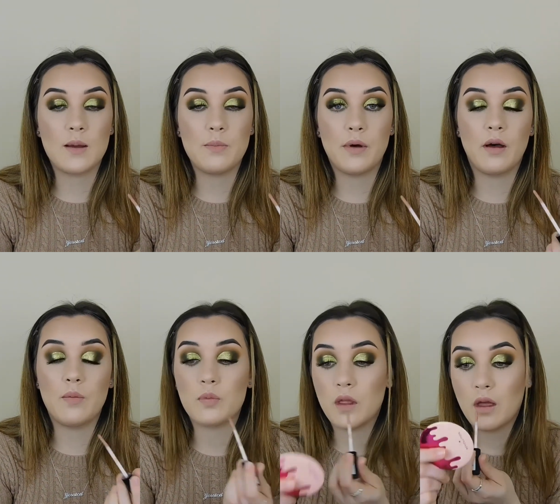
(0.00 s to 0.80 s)
but
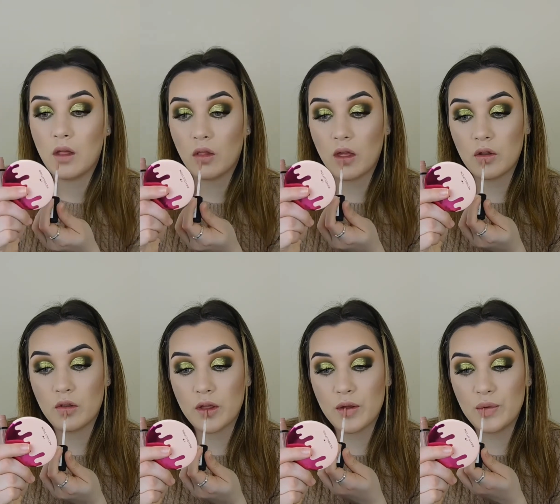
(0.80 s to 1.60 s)
let's
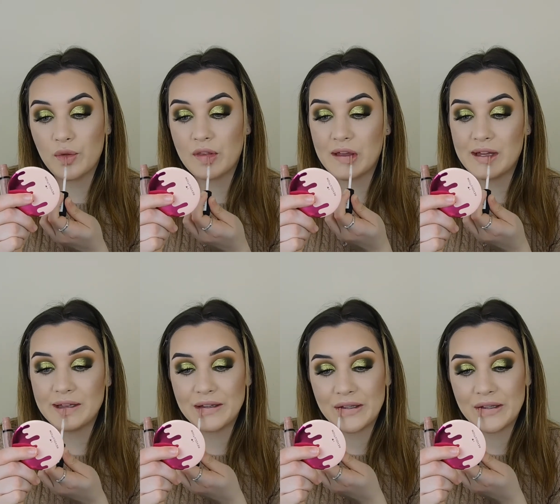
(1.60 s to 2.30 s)
use it.